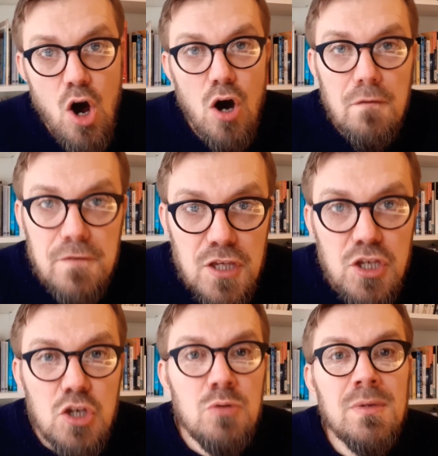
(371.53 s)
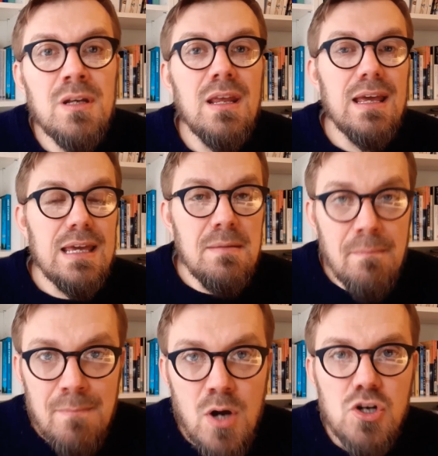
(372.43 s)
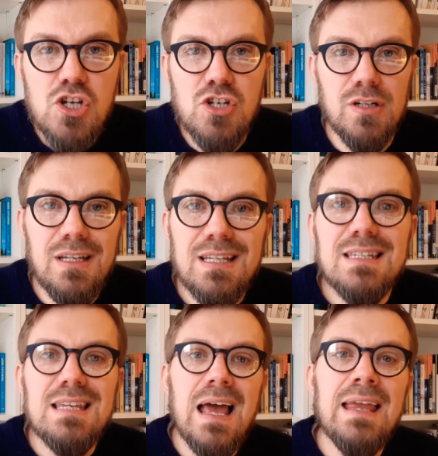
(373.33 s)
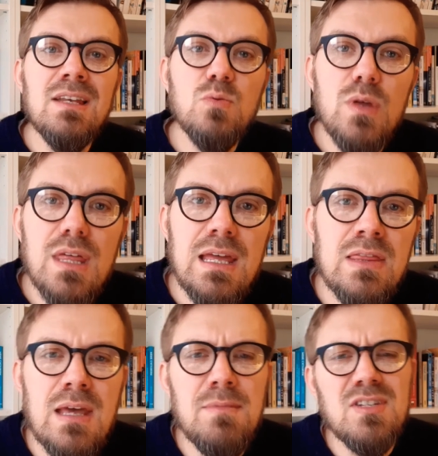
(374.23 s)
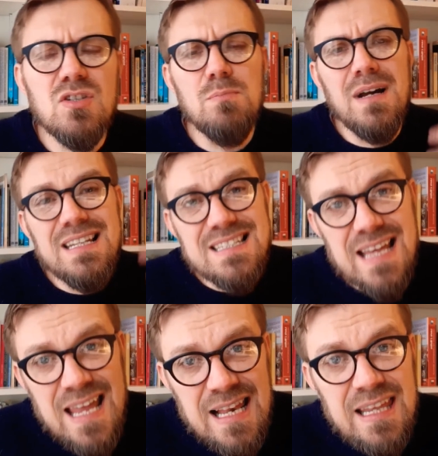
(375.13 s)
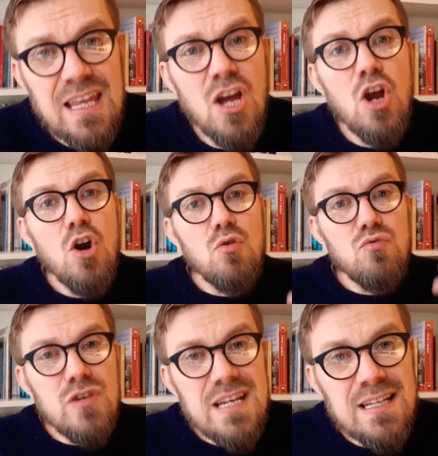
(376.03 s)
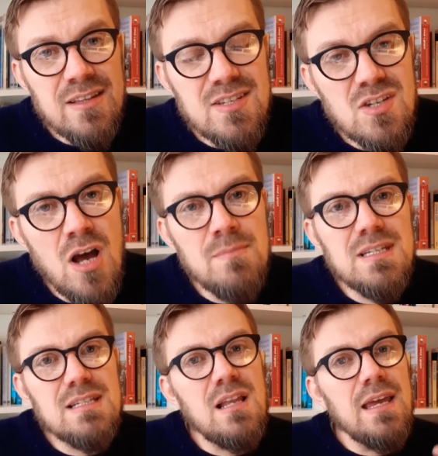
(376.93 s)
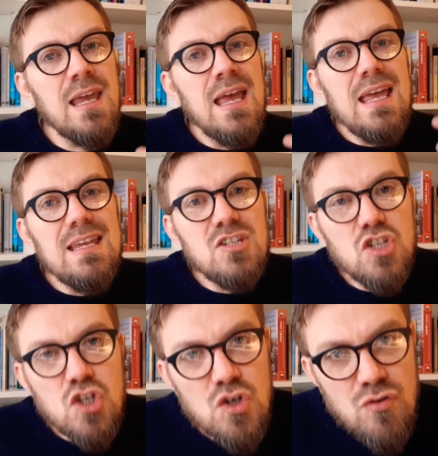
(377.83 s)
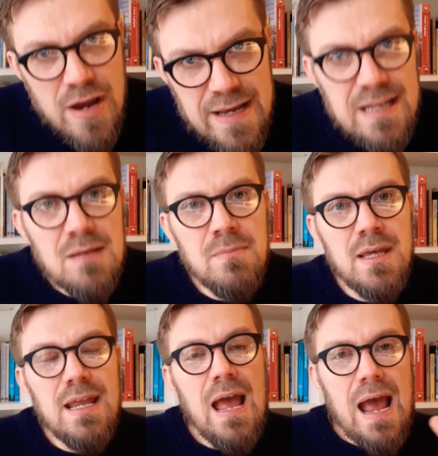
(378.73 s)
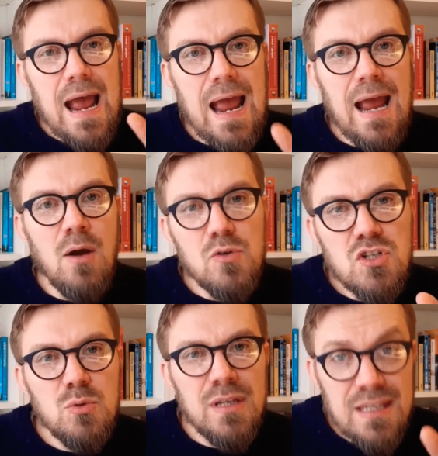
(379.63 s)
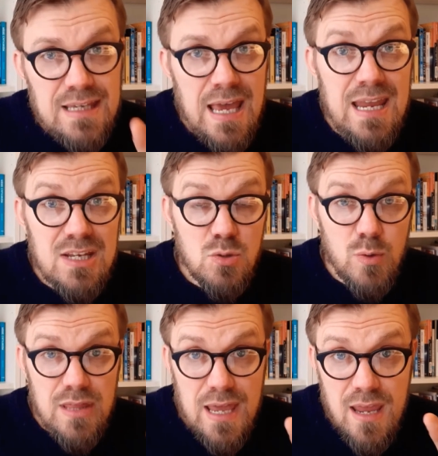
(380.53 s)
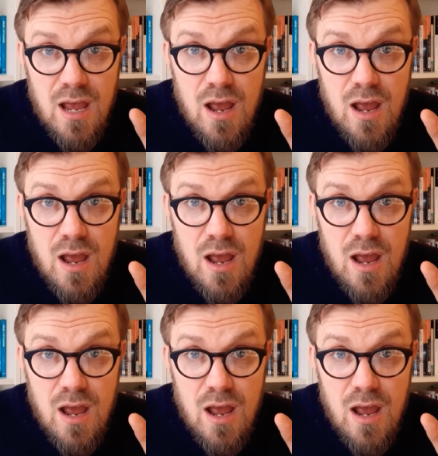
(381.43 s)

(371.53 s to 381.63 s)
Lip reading: of human emotion contained within them. And so by daily reading the Psalms, it's like it's training me how to engage with a